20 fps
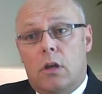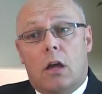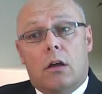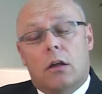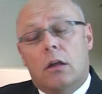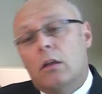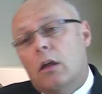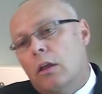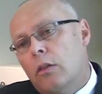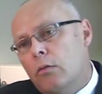
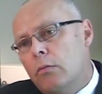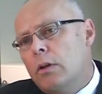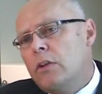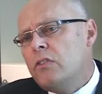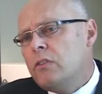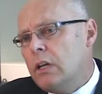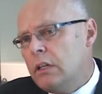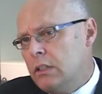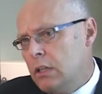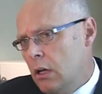Yeah, and the
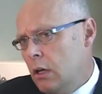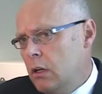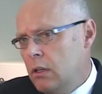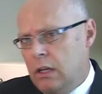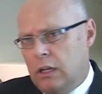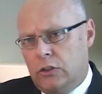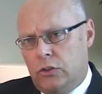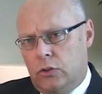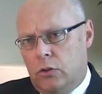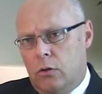reason I tell you
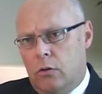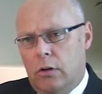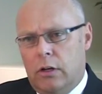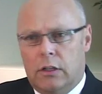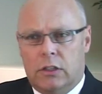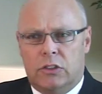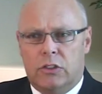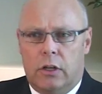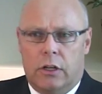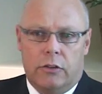that
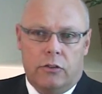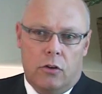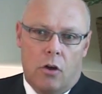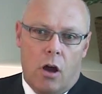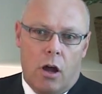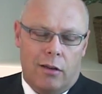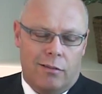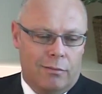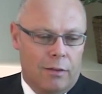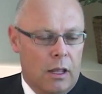story, it's
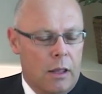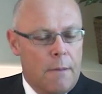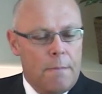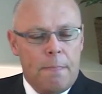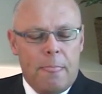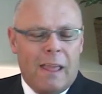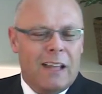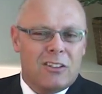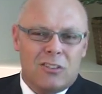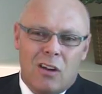not
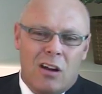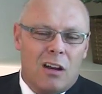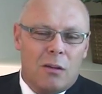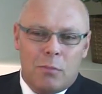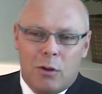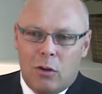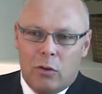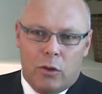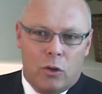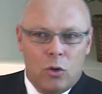
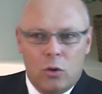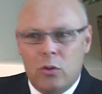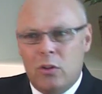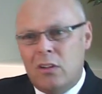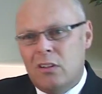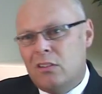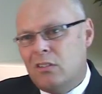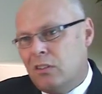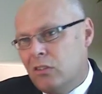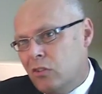about
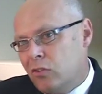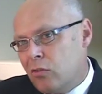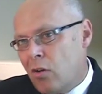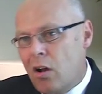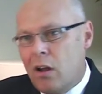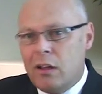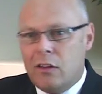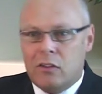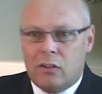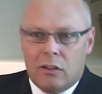unions and
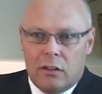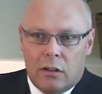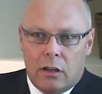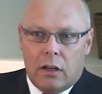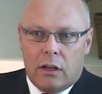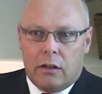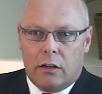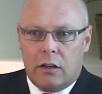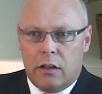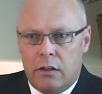strikes and
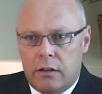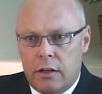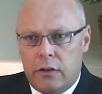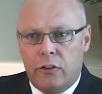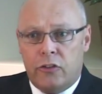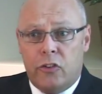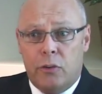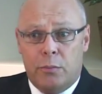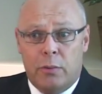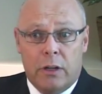
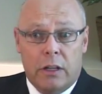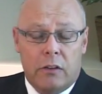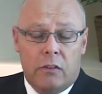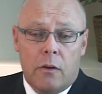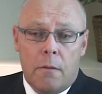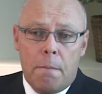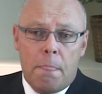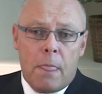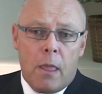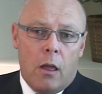contingency
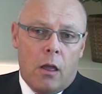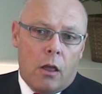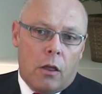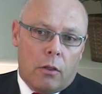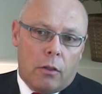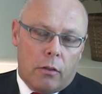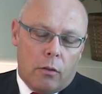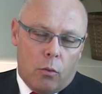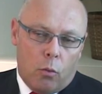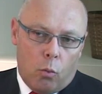plans.
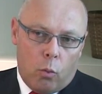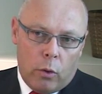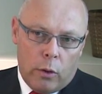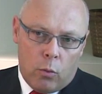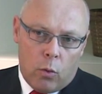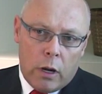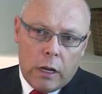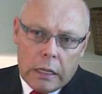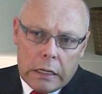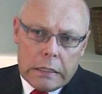
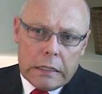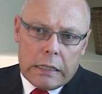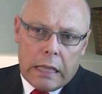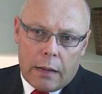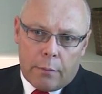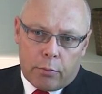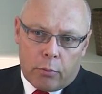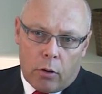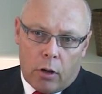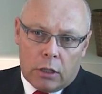We went into
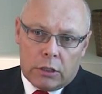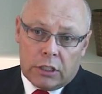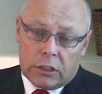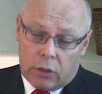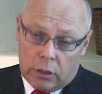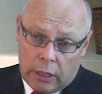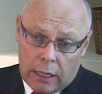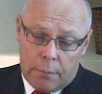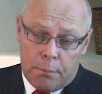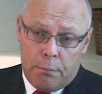that
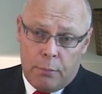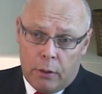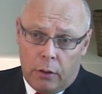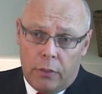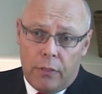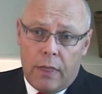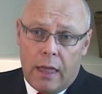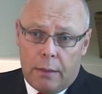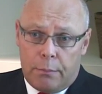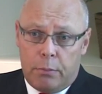project and I
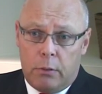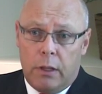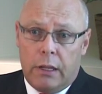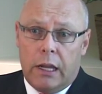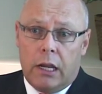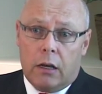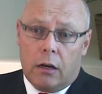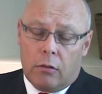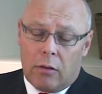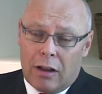built that
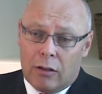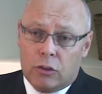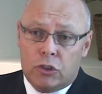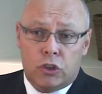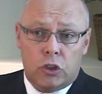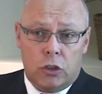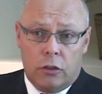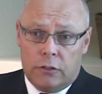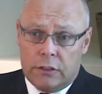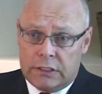plan around
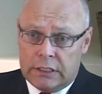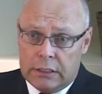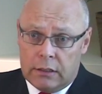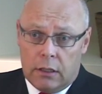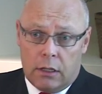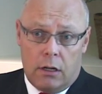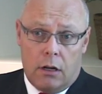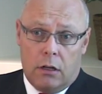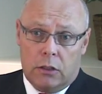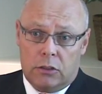servicing
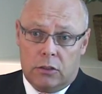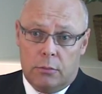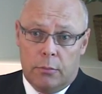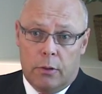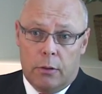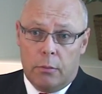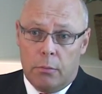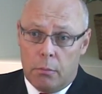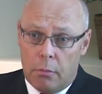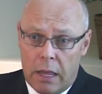the
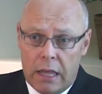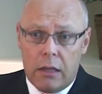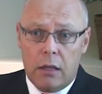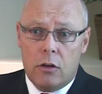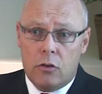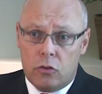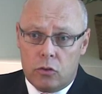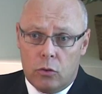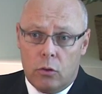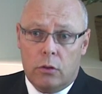customer,
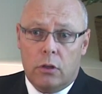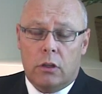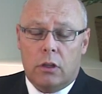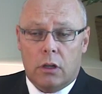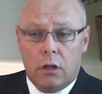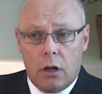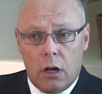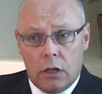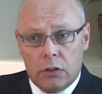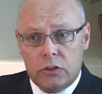making sure that
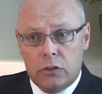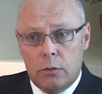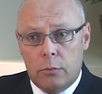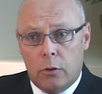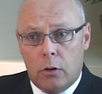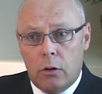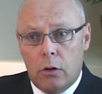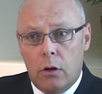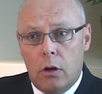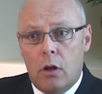the
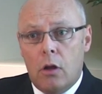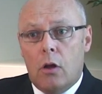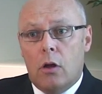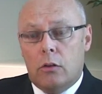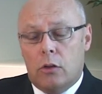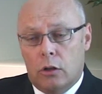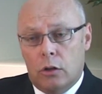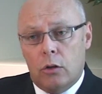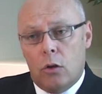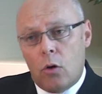customer,
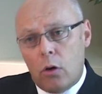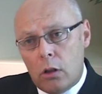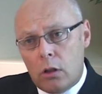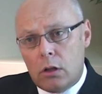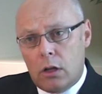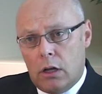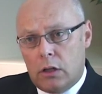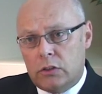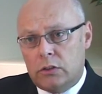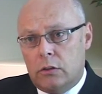the
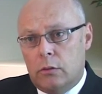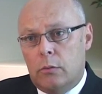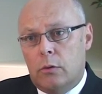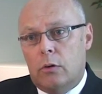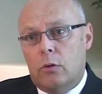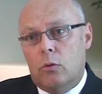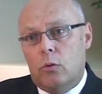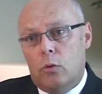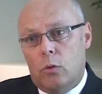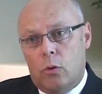loyal
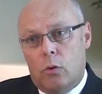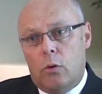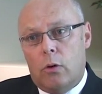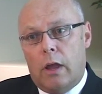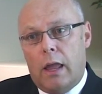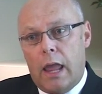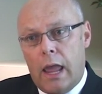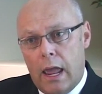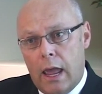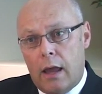customer,
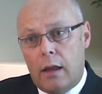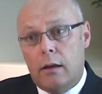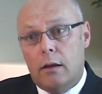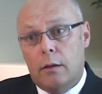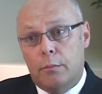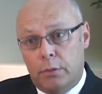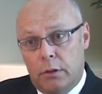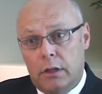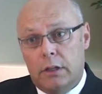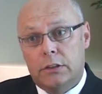had
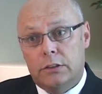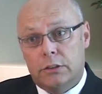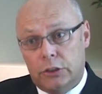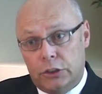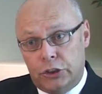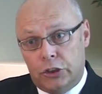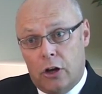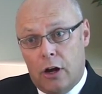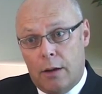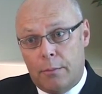a place to
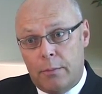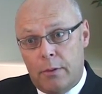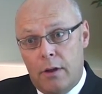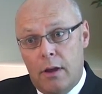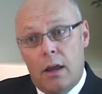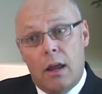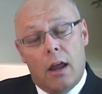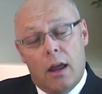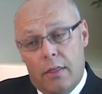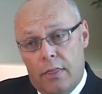shop.
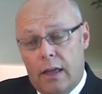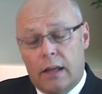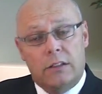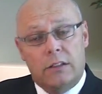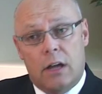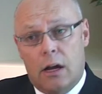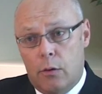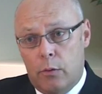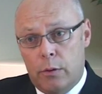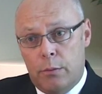And
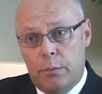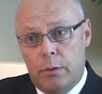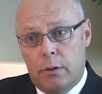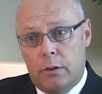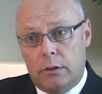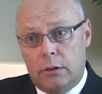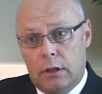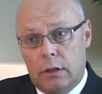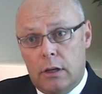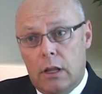how we
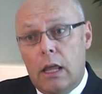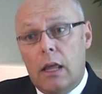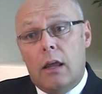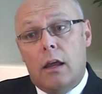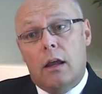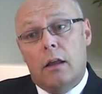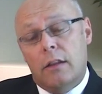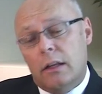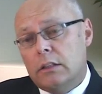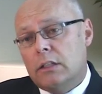built it.
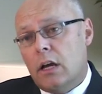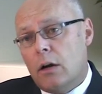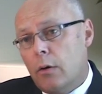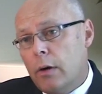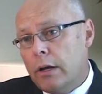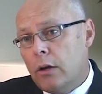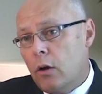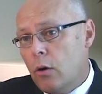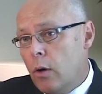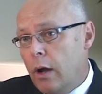And that's how
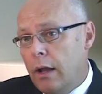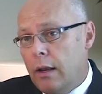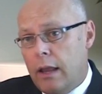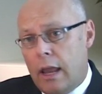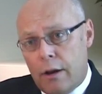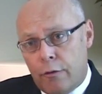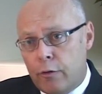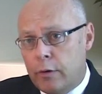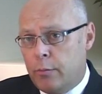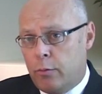I go
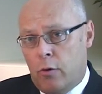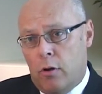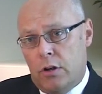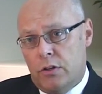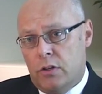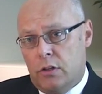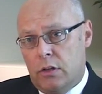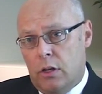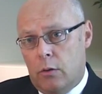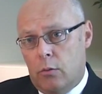at every
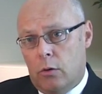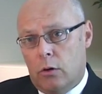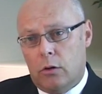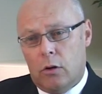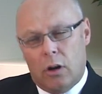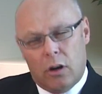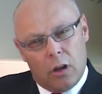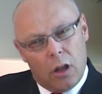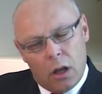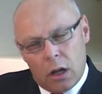project I
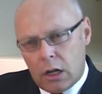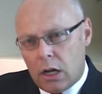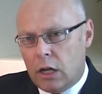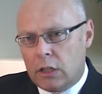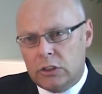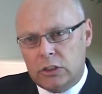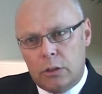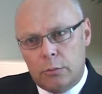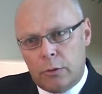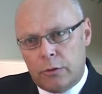work on.
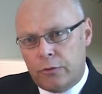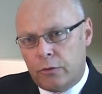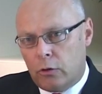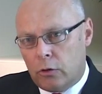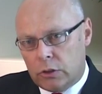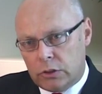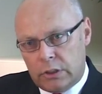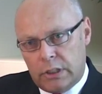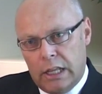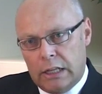Customer
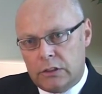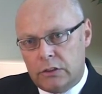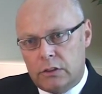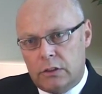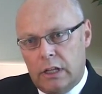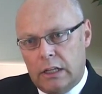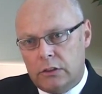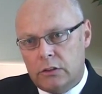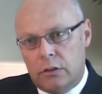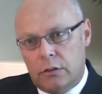first,
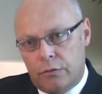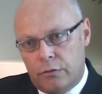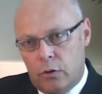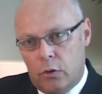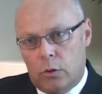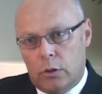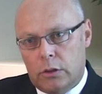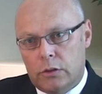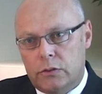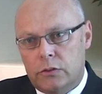that's the
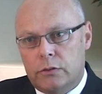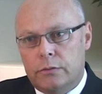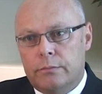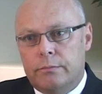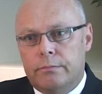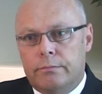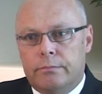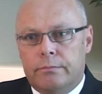focus.